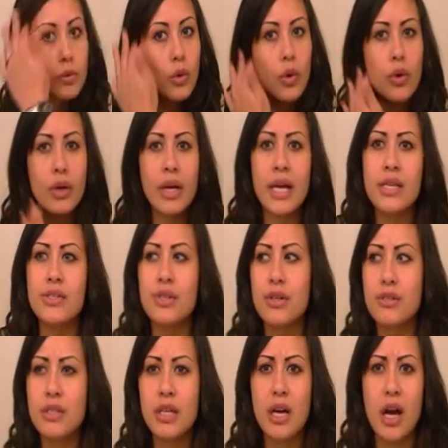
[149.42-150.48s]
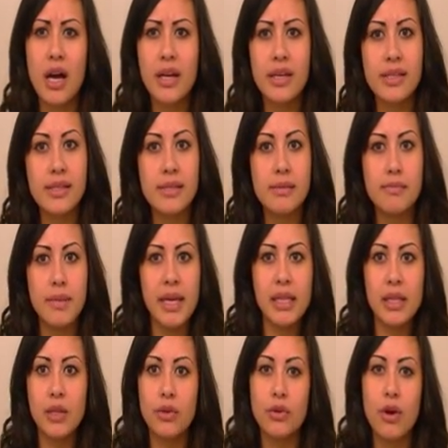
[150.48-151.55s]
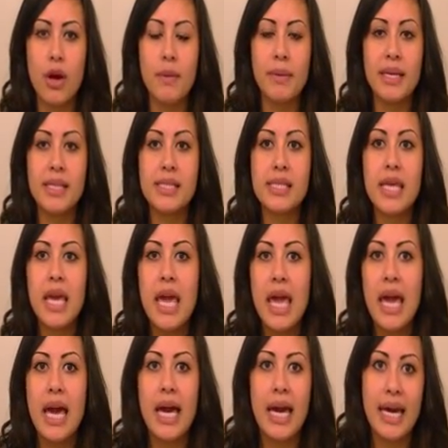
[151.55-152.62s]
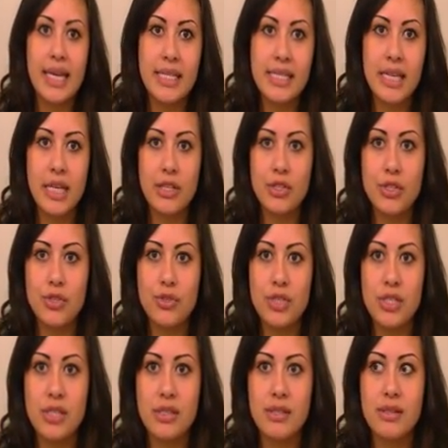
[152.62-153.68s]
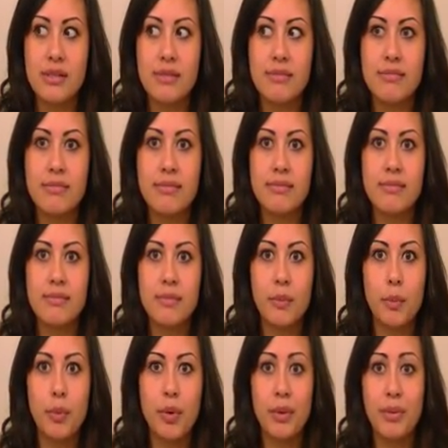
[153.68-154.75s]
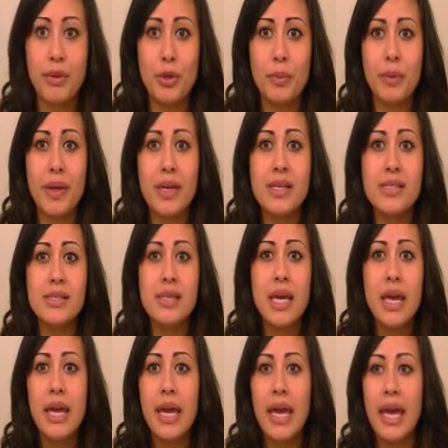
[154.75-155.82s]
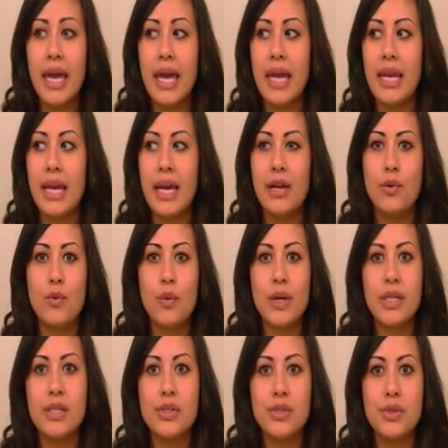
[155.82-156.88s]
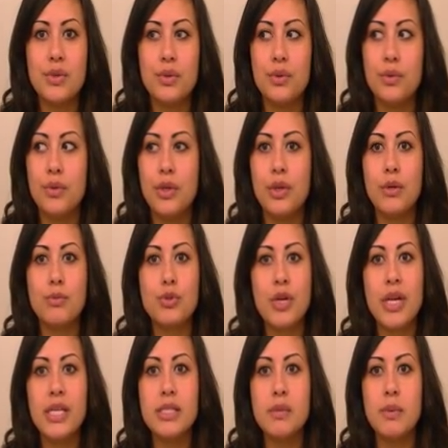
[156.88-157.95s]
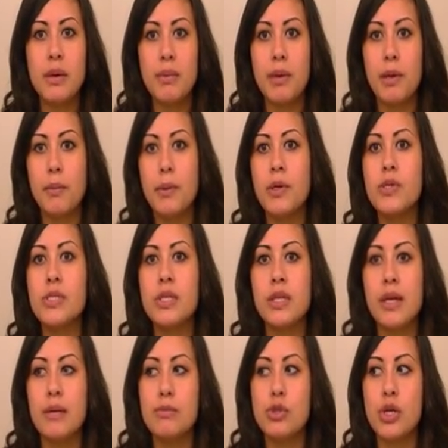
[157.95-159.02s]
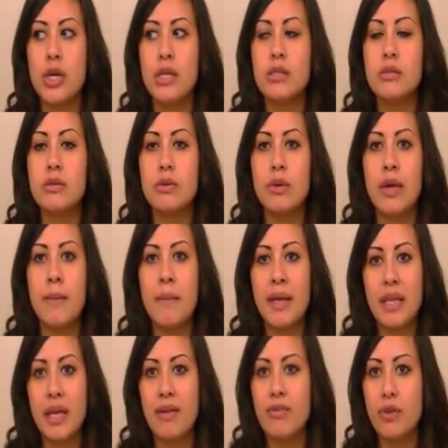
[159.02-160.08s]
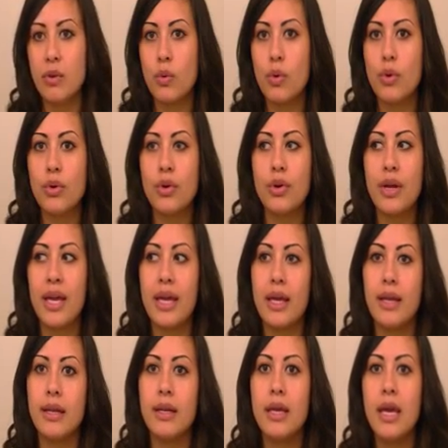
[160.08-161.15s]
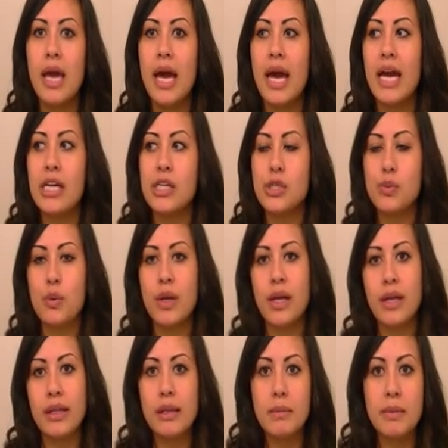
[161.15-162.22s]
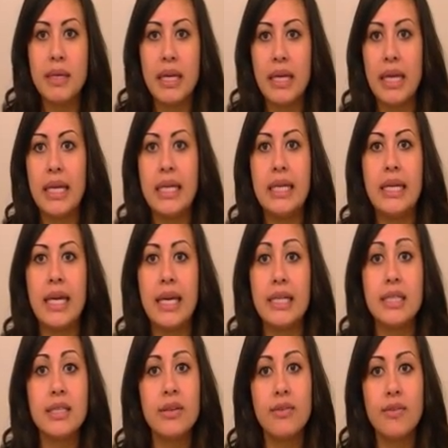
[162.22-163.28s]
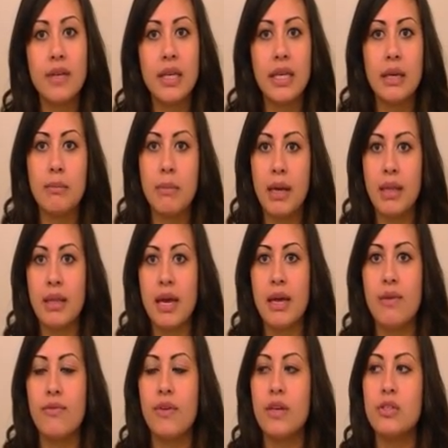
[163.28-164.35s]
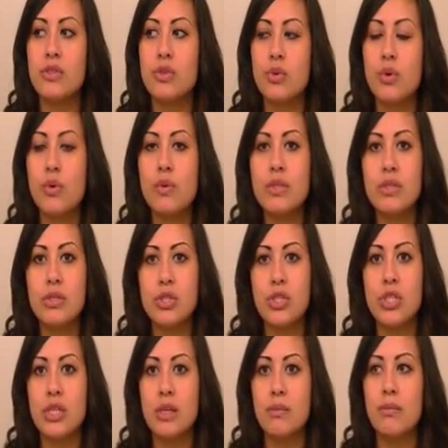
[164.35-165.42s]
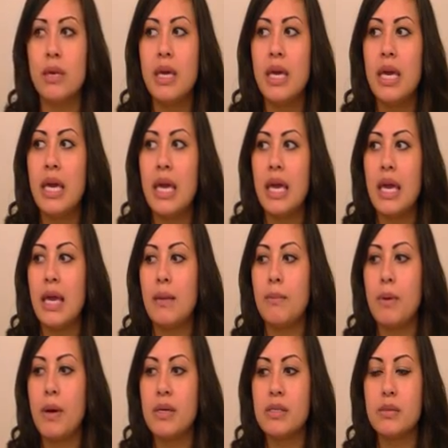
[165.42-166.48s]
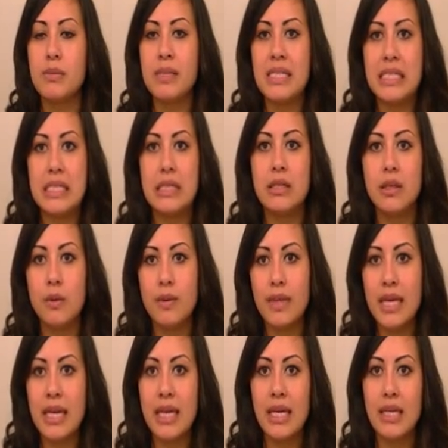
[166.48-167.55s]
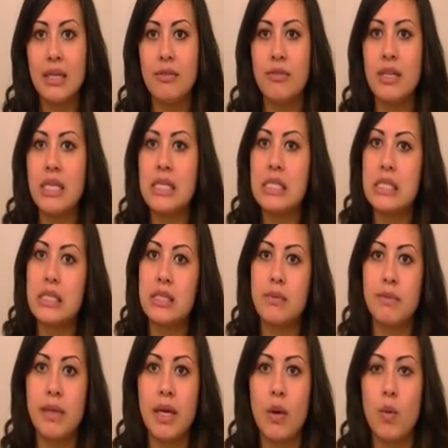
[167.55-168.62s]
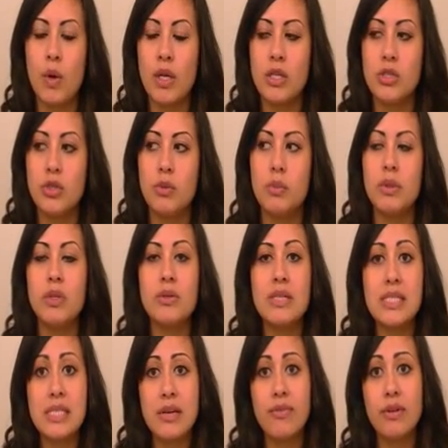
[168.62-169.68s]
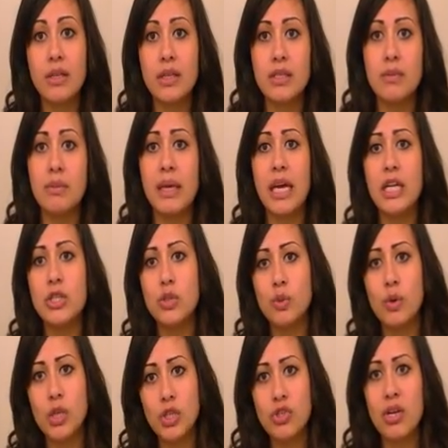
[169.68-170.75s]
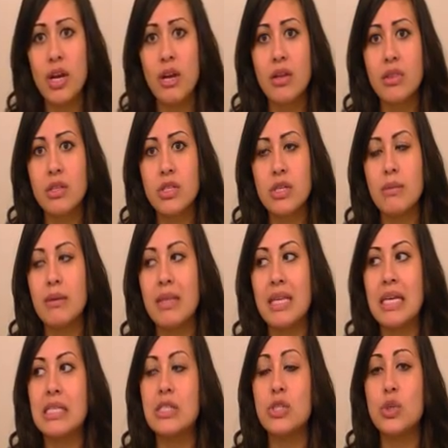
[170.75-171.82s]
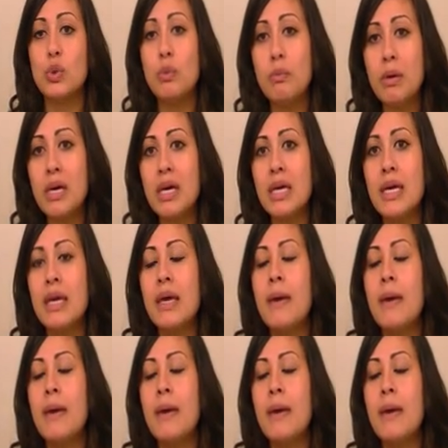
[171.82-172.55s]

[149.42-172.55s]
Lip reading: or guys start to gawk and make little comments, I tend to just put them in their place. And I don't want to, I'm trying to be a better person. I'm trying to get my life in order, and I just want to eliminate any negativity in my life. And so going to the gym and possibly dealing with that negativity isn't something I want to do. But there is definitely something I do want to try out at the gym, and that's Zumba.